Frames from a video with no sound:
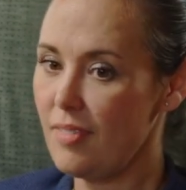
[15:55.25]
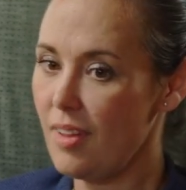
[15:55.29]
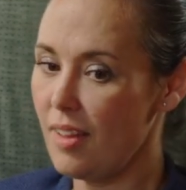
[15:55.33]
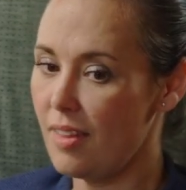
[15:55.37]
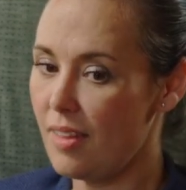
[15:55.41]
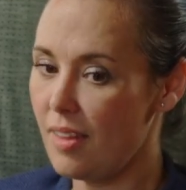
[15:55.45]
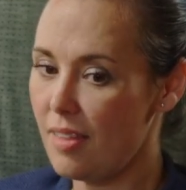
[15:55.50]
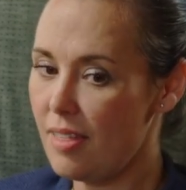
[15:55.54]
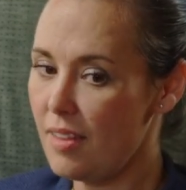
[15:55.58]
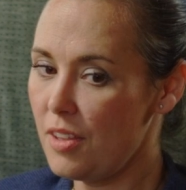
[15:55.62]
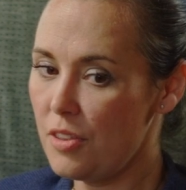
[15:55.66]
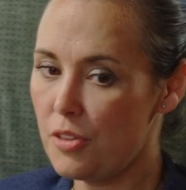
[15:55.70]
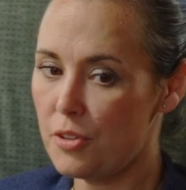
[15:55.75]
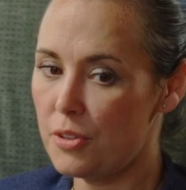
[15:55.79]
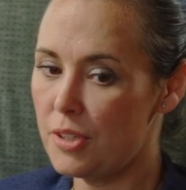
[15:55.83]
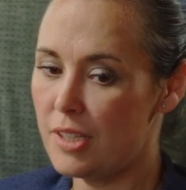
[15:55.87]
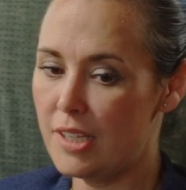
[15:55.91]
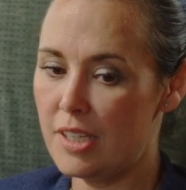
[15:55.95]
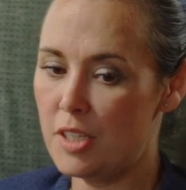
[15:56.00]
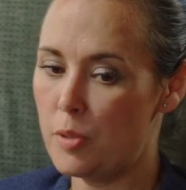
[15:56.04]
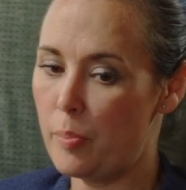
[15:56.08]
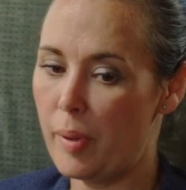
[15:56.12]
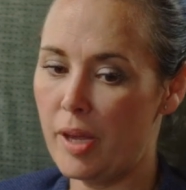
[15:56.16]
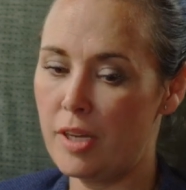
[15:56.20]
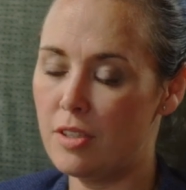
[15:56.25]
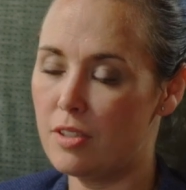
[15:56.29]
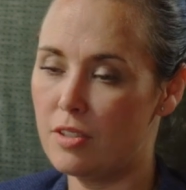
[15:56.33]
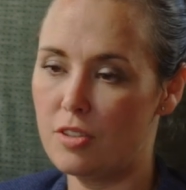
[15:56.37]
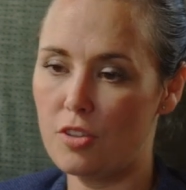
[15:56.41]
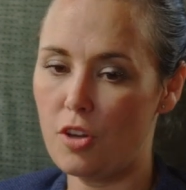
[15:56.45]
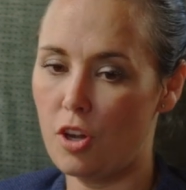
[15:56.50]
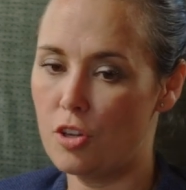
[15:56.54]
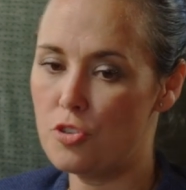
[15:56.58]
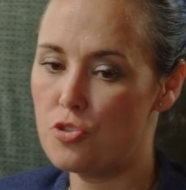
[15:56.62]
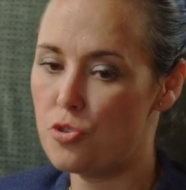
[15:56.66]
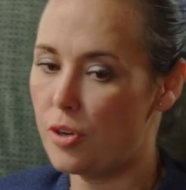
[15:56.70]
they think they're an independent
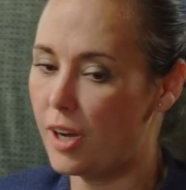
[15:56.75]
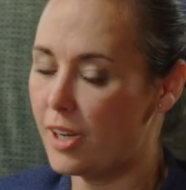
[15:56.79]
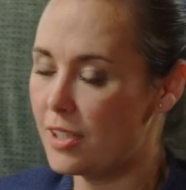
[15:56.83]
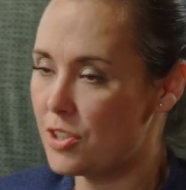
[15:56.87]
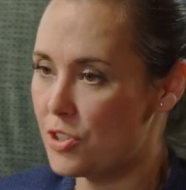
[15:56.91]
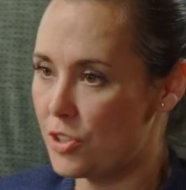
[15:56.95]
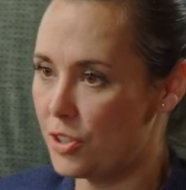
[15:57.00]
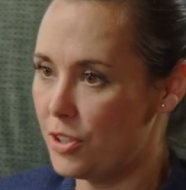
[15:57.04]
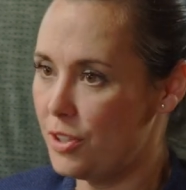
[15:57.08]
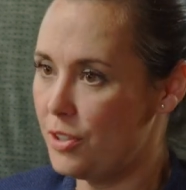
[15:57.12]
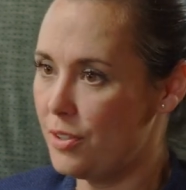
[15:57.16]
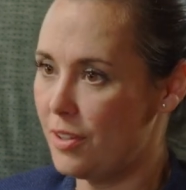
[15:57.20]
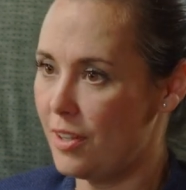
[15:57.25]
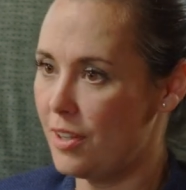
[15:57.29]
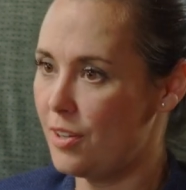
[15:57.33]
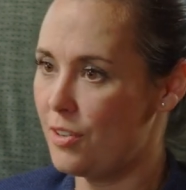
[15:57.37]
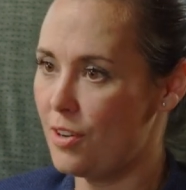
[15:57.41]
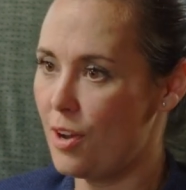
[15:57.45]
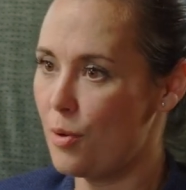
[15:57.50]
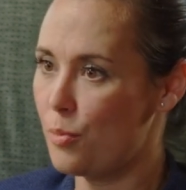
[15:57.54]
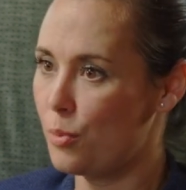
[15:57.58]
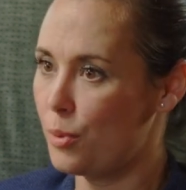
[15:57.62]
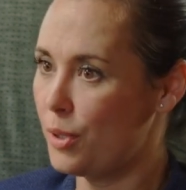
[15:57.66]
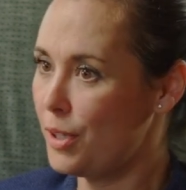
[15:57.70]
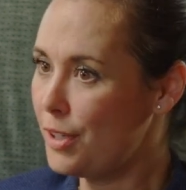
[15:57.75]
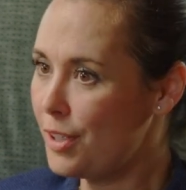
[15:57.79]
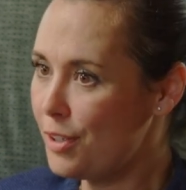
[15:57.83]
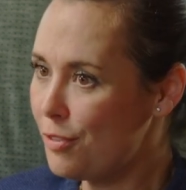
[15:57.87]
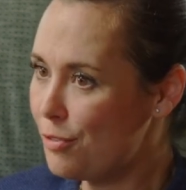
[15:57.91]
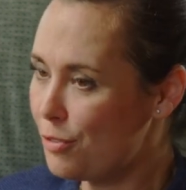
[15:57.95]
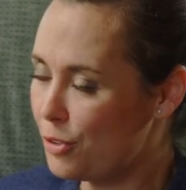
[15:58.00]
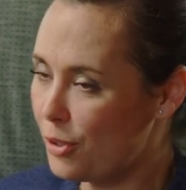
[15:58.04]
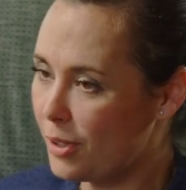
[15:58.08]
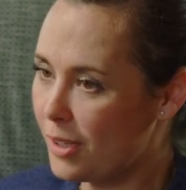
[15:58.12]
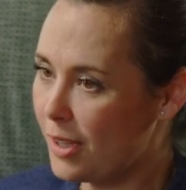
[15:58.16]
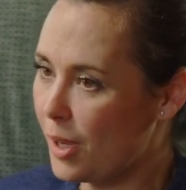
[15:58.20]
contractor, they're not working
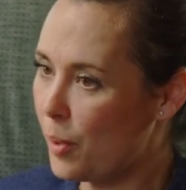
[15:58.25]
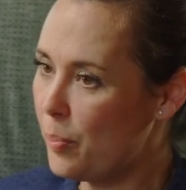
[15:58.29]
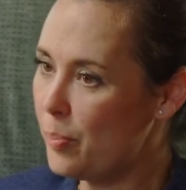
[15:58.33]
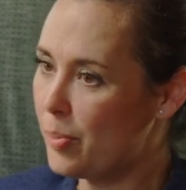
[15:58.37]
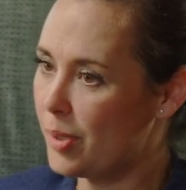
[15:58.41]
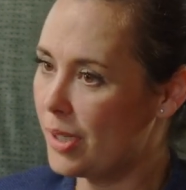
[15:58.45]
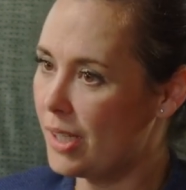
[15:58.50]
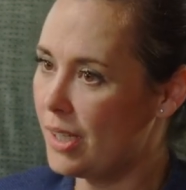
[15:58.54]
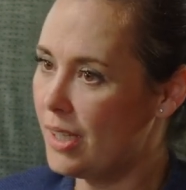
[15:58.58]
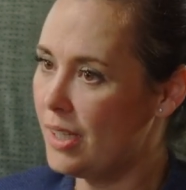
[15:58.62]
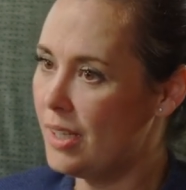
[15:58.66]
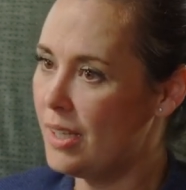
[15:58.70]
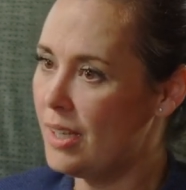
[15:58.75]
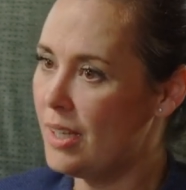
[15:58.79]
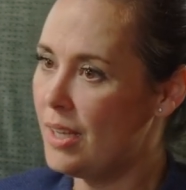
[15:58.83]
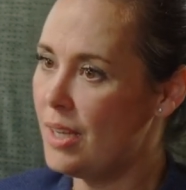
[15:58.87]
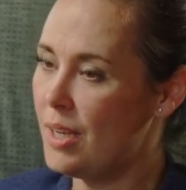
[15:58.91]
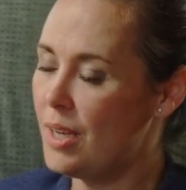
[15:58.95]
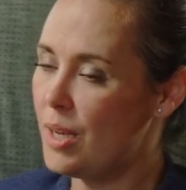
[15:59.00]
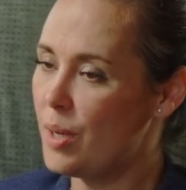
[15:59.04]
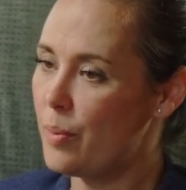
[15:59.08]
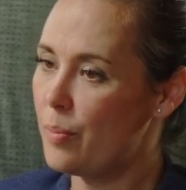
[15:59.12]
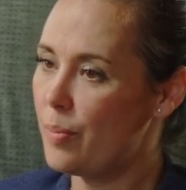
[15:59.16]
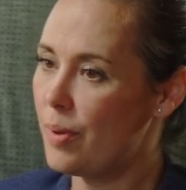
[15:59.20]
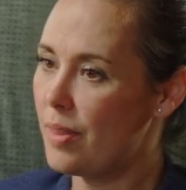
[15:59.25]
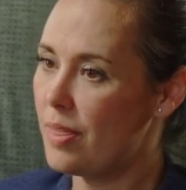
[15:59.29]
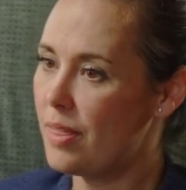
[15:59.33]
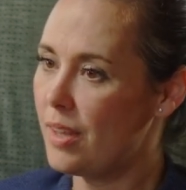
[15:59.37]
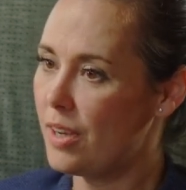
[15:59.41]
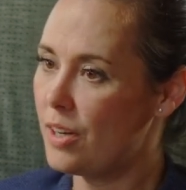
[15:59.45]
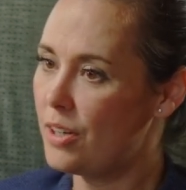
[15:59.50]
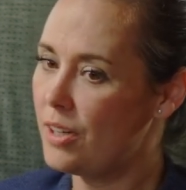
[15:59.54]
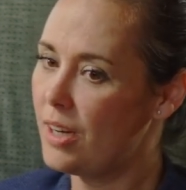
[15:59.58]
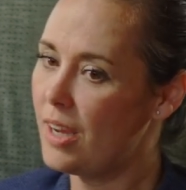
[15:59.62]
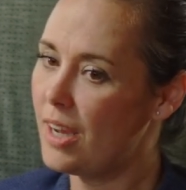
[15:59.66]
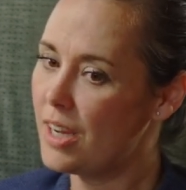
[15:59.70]
for a company, but
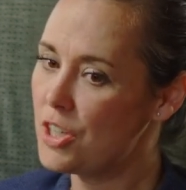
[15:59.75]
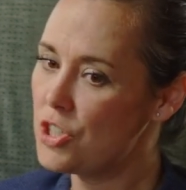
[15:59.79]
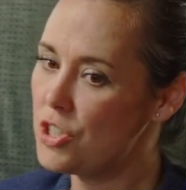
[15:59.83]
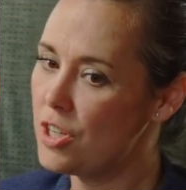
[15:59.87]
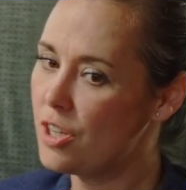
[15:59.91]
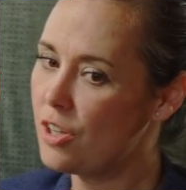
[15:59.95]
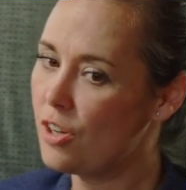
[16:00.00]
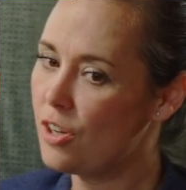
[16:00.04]
they're actually